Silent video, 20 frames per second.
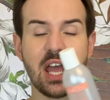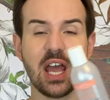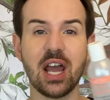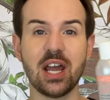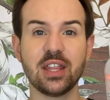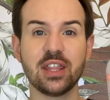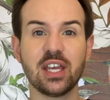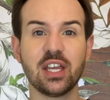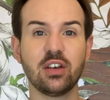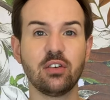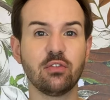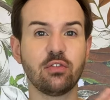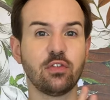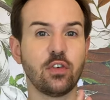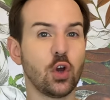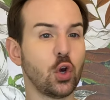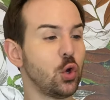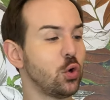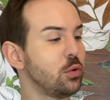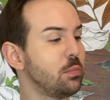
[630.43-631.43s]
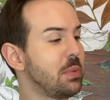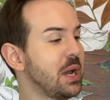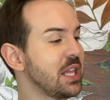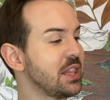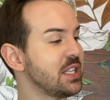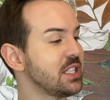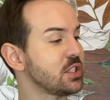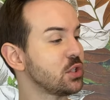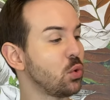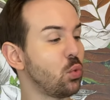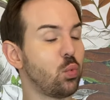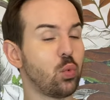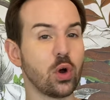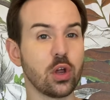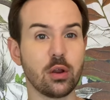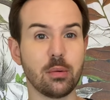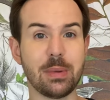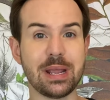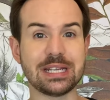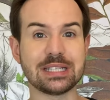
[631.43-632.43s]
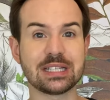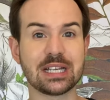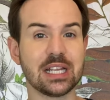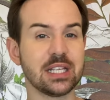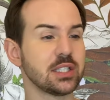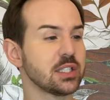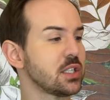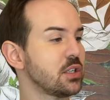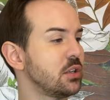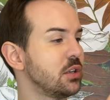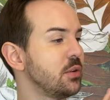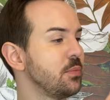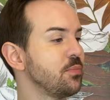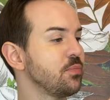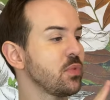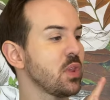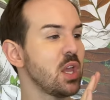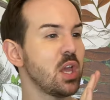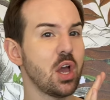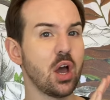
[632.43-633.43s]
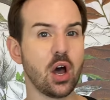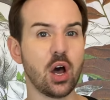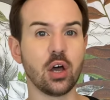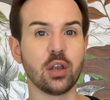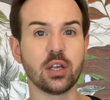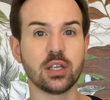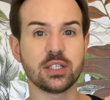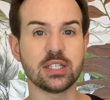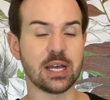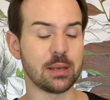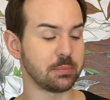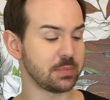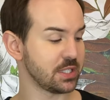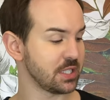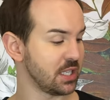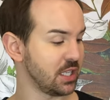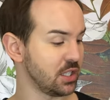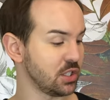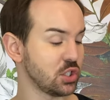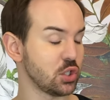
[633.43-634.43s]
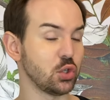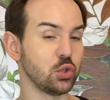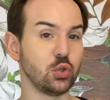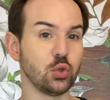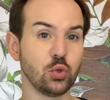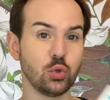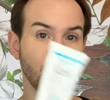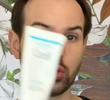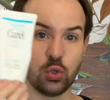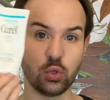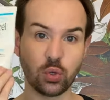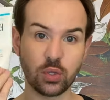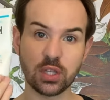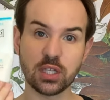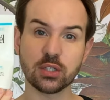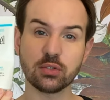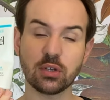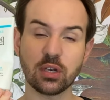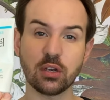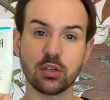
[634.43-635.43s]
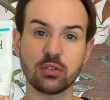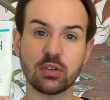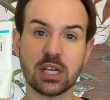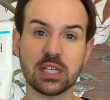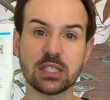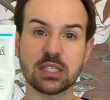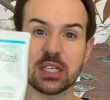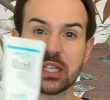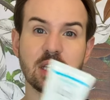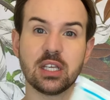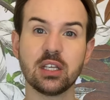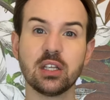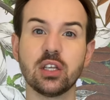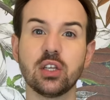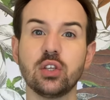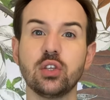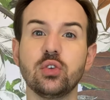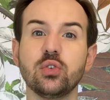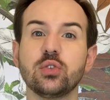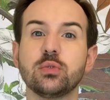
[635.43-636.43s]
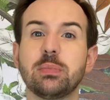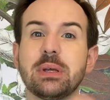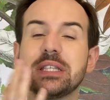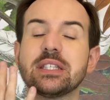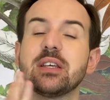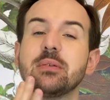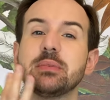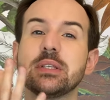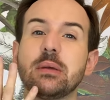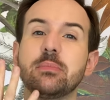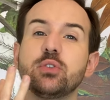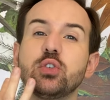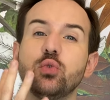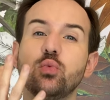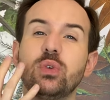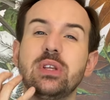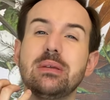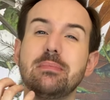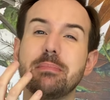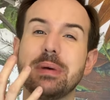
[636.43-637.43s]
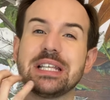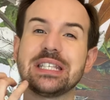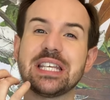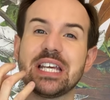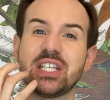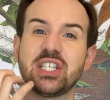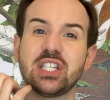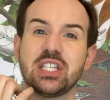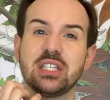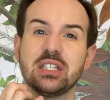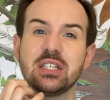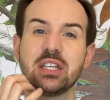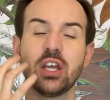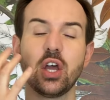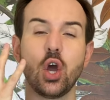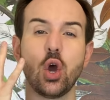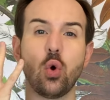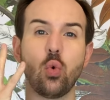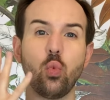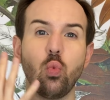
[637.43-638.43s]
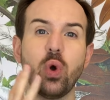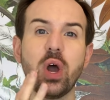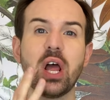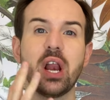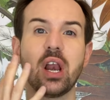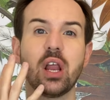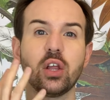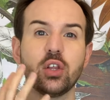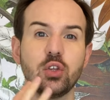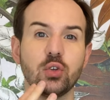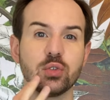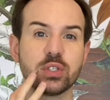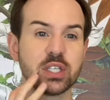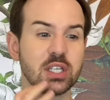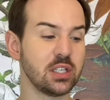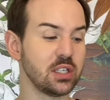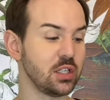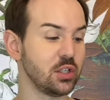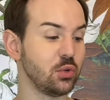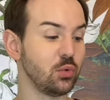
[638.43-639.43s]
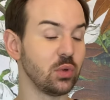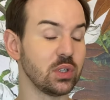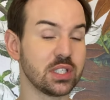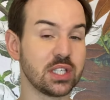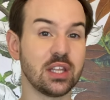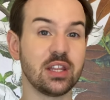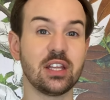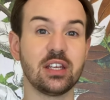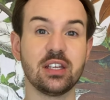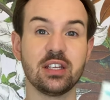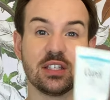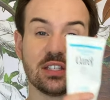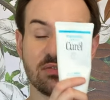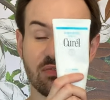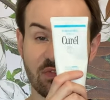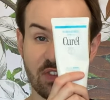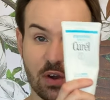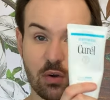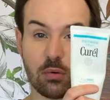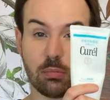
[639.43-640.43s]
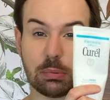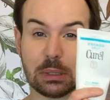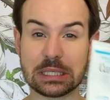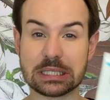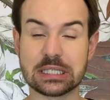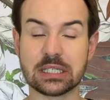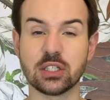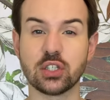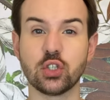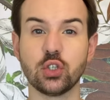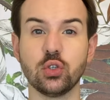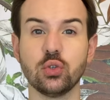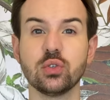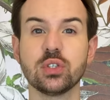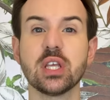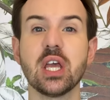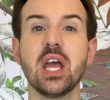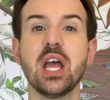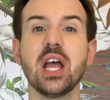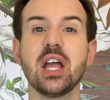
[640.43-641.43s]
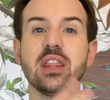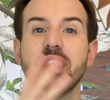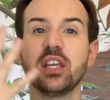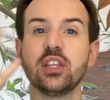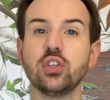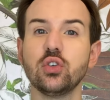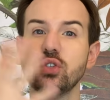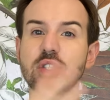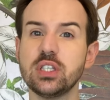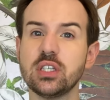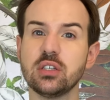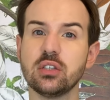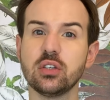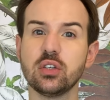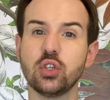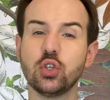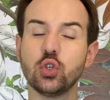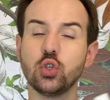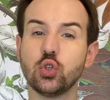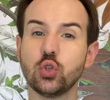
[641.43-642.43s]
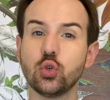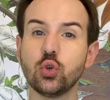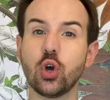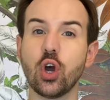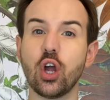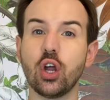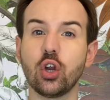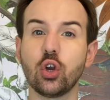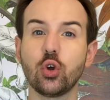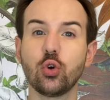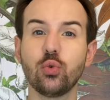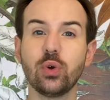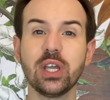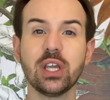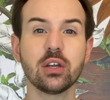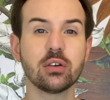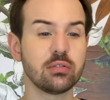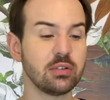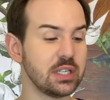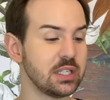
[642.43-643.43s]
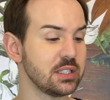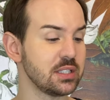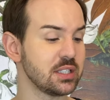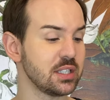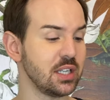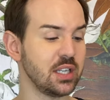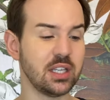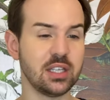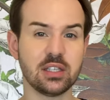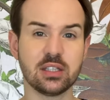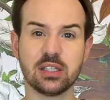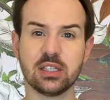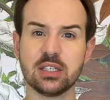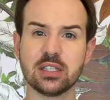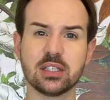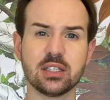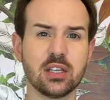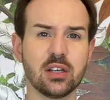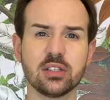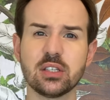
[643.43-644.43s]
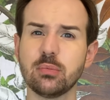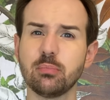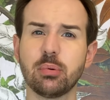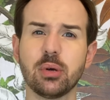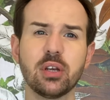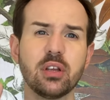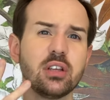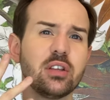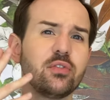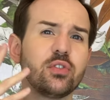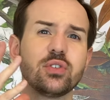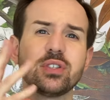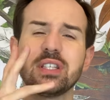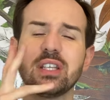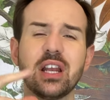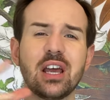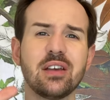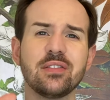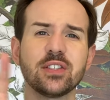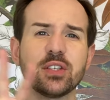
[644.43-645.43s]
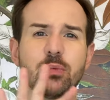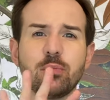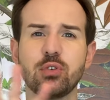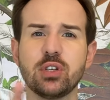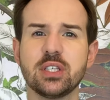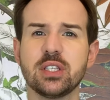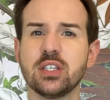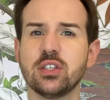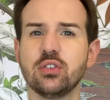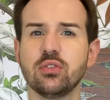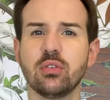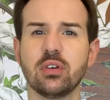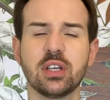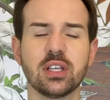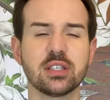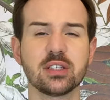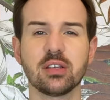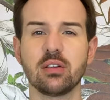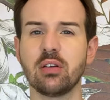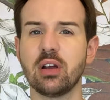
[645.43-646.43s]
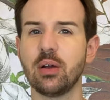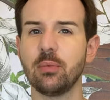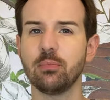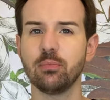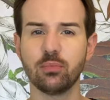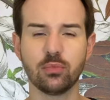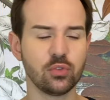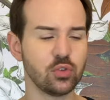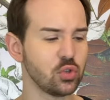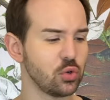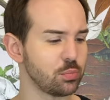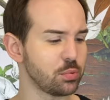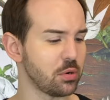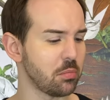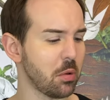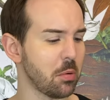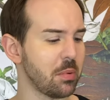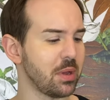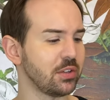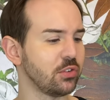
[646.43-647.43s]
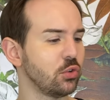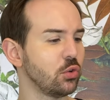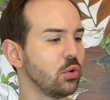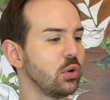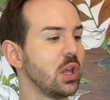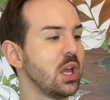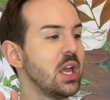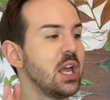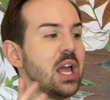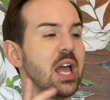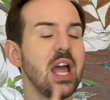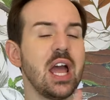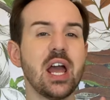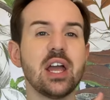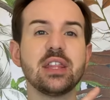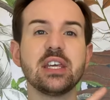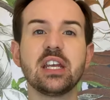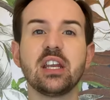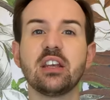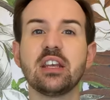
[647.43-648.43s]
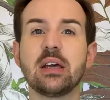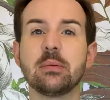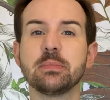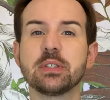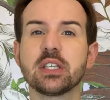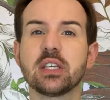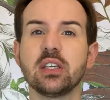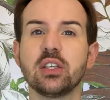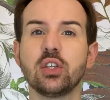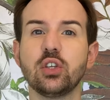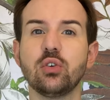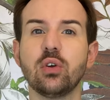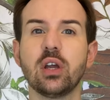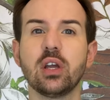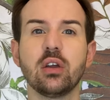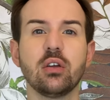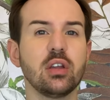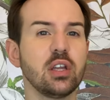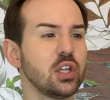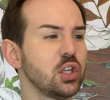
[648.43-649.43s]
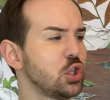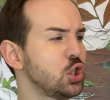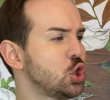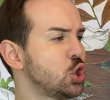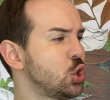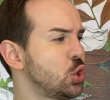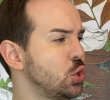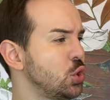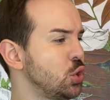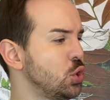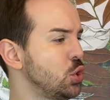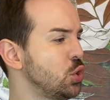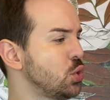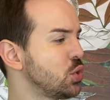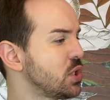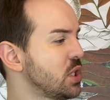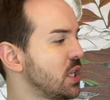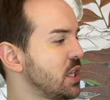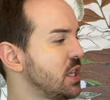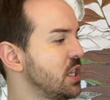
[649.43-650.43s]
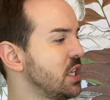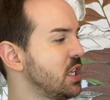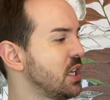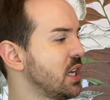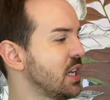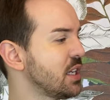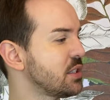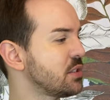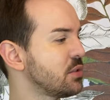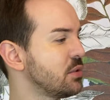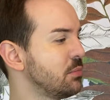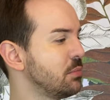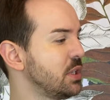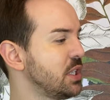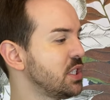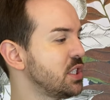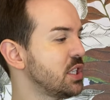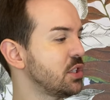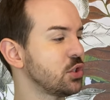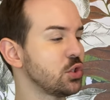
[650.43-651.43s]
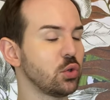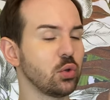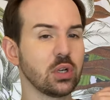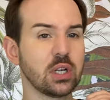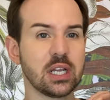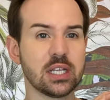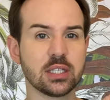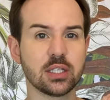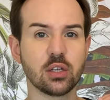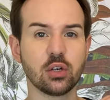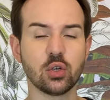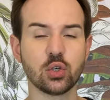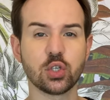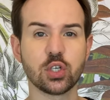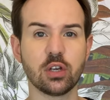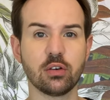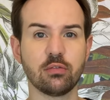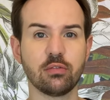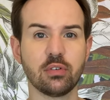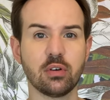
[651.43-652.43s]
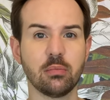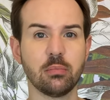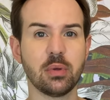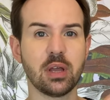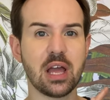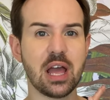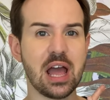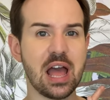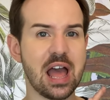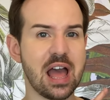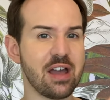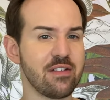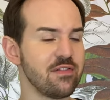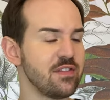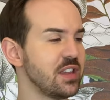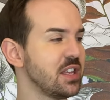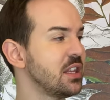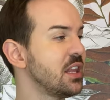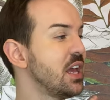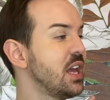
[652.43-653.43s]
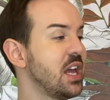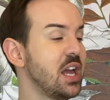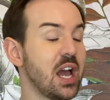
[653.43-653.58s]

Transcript: And then followed by this water-based cleanser on damp skin. So you use this one on dry skin, you spend some time to really massage in well your skin, and you will see that it's very pleasant to use. Then you do a quick rinse. It is not important if you still have some residue and etc. No problem at all. And then on damp skin, you are going to use the extremely gentle cleanser lotion from Avene.